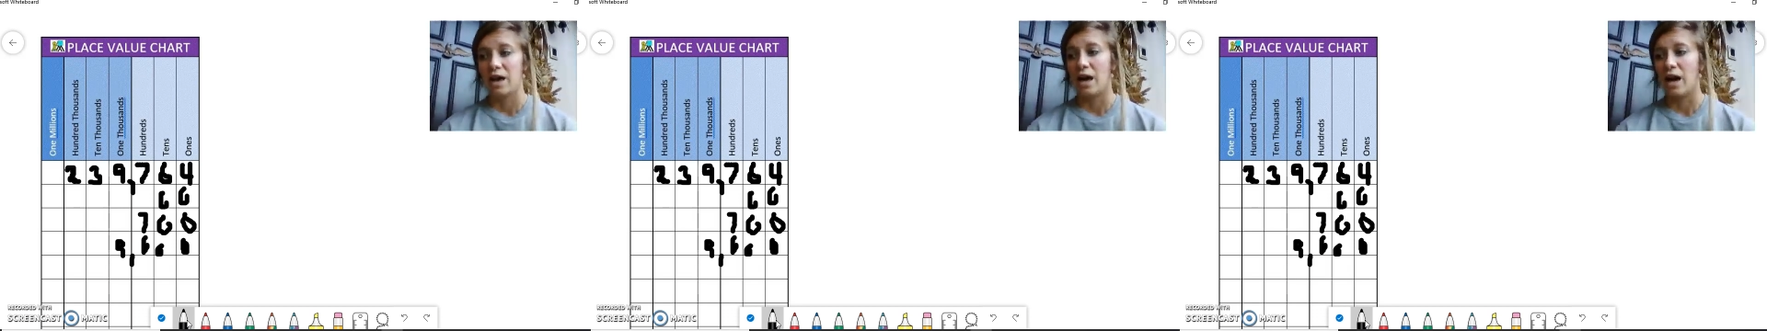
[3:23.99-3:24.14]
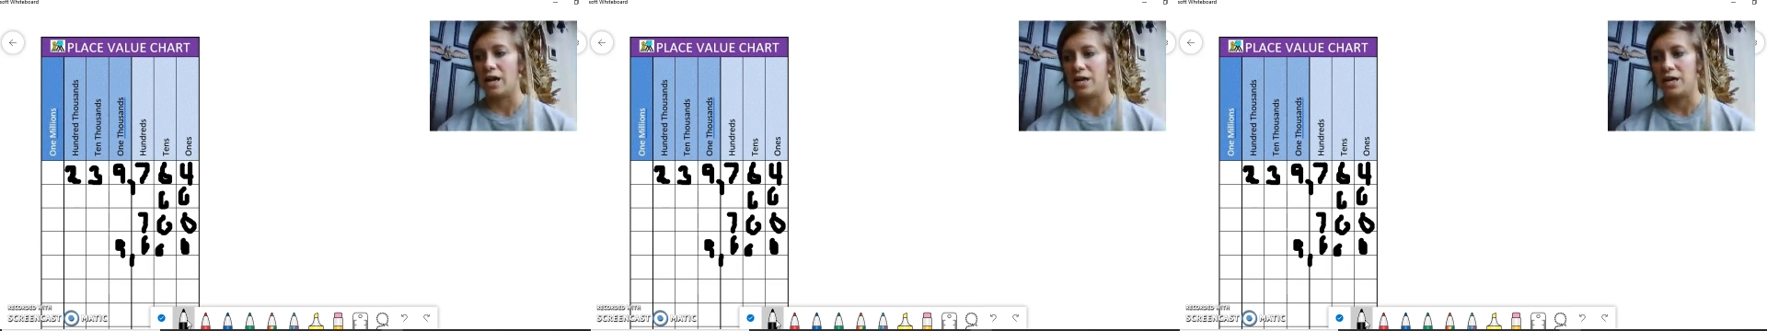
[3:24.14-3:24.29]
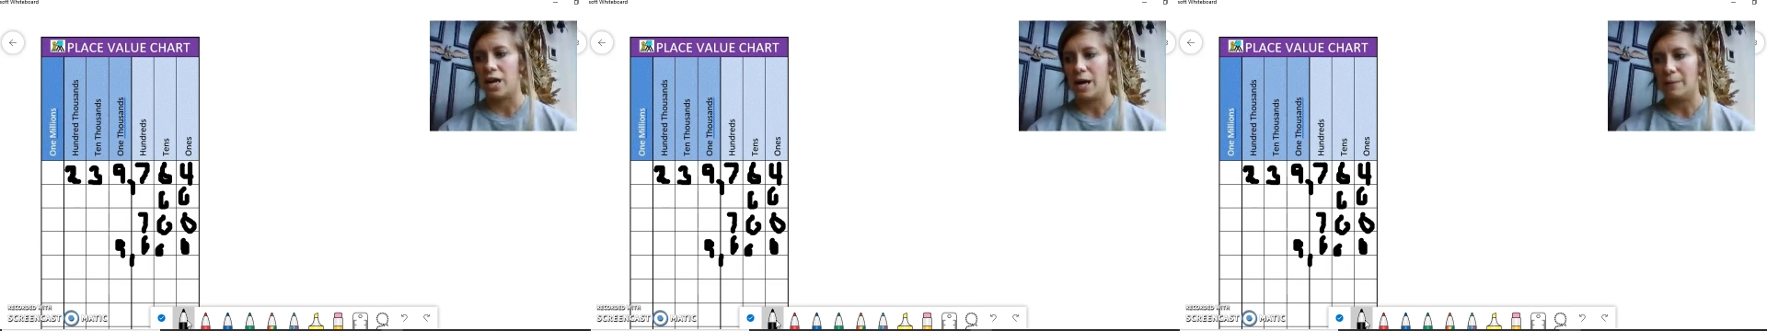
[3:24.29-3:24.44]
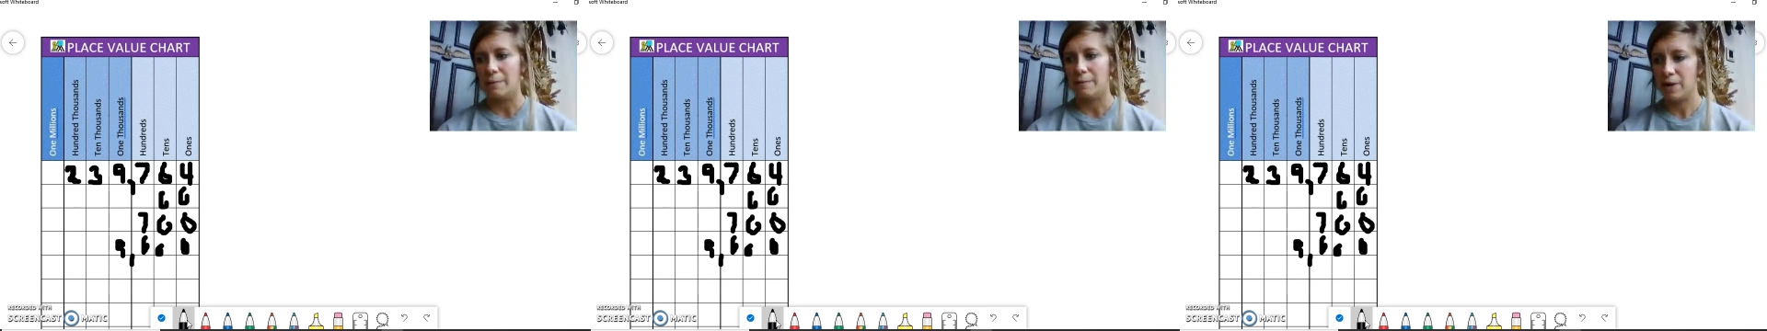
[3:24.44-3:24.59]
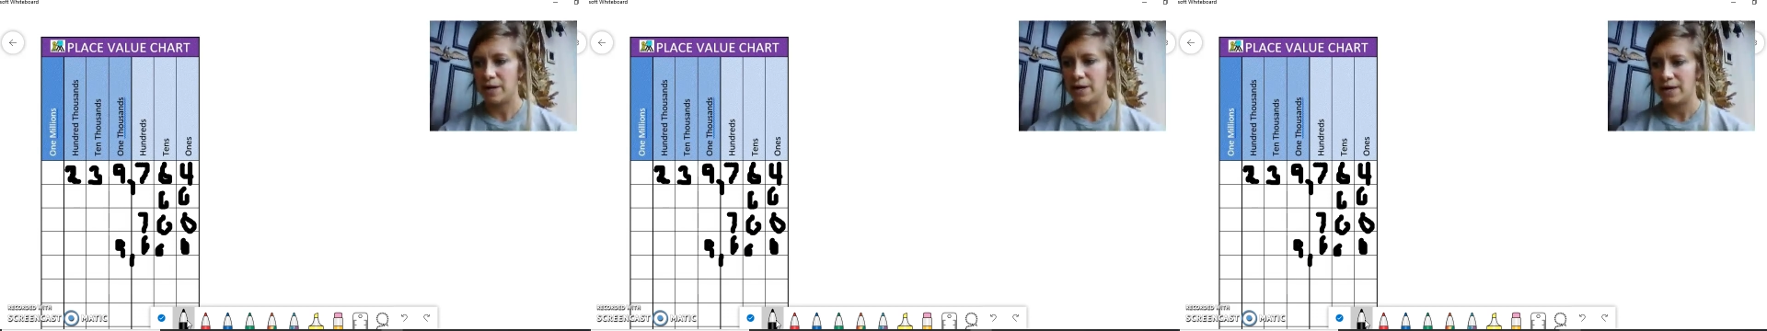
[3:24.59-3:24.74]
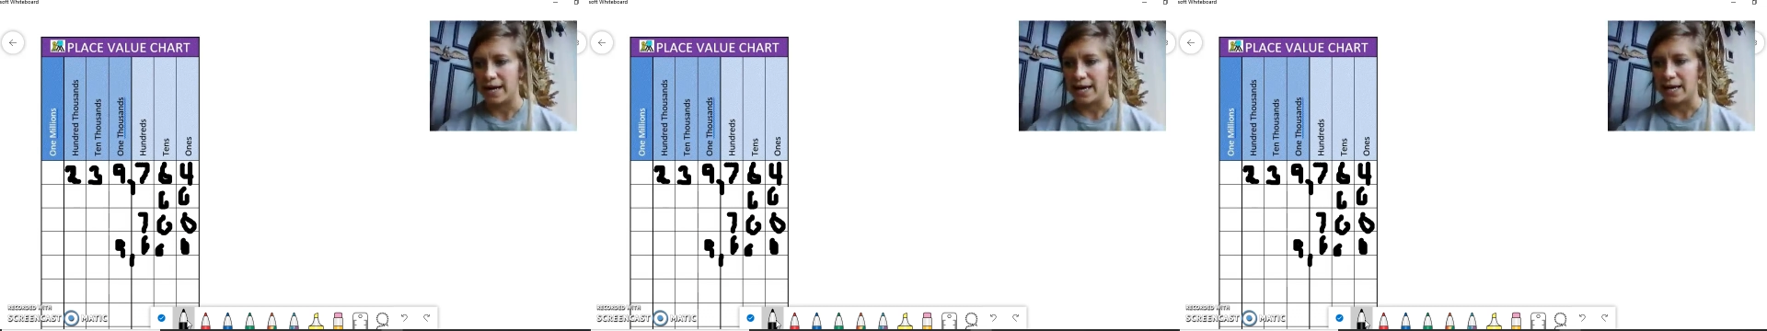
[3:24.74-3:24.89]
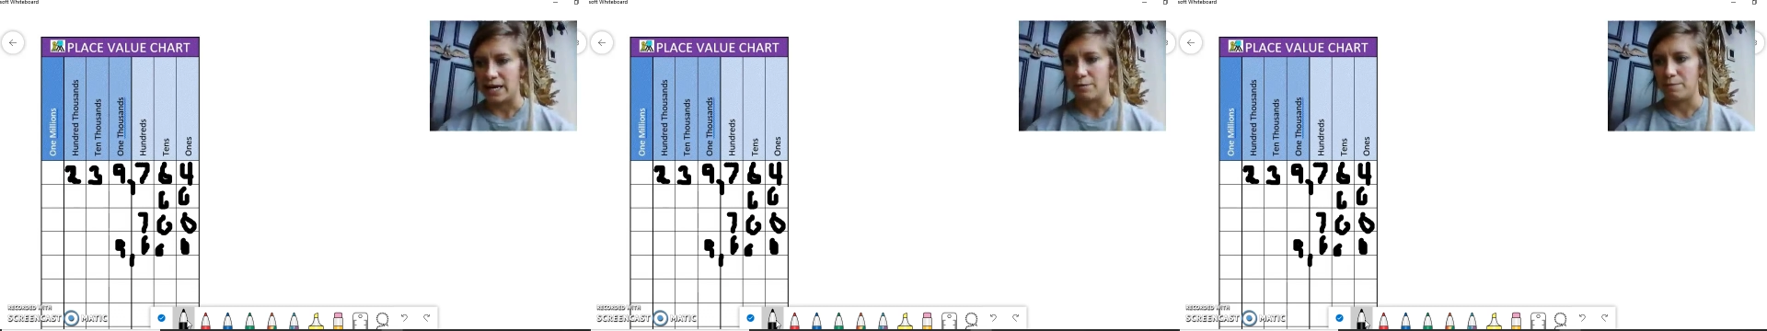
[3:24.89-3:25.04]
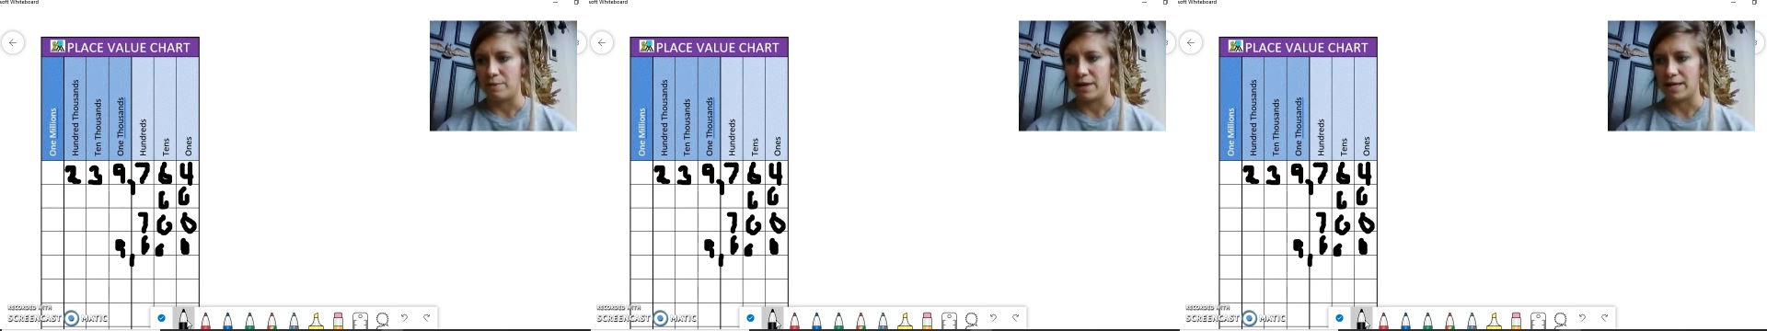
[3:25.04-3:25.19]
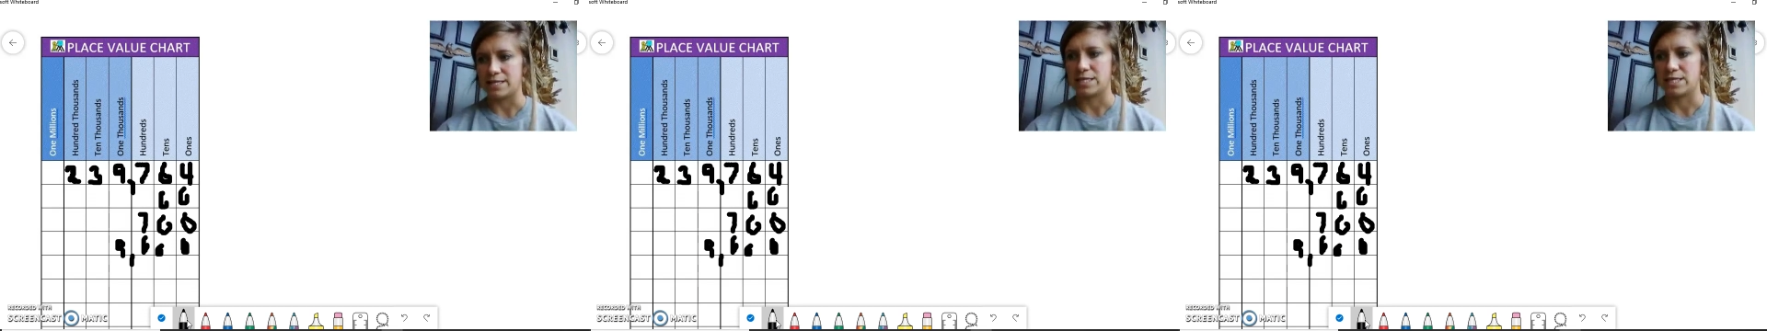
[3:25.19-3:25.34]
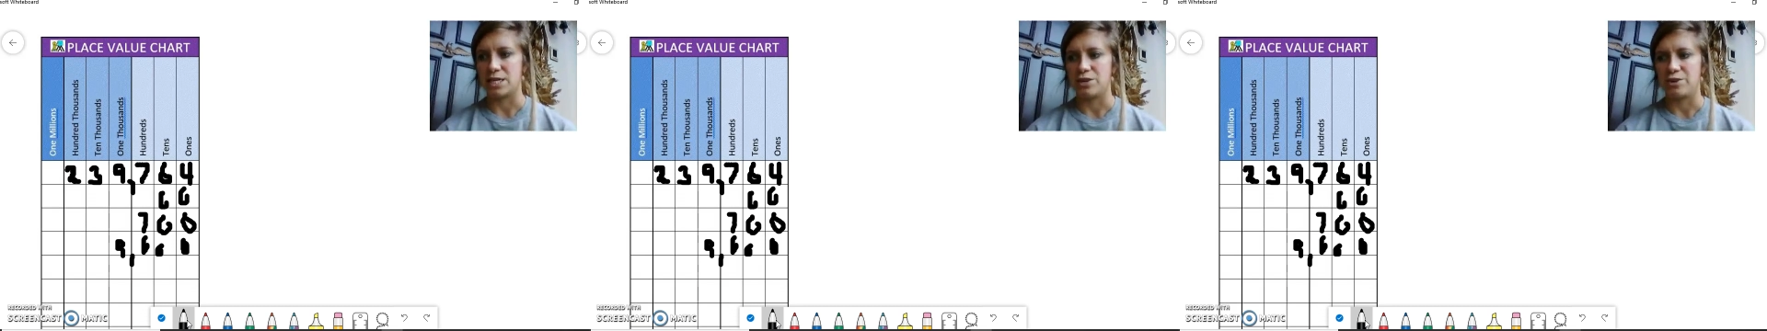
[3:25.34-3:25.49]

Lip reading: A number name is a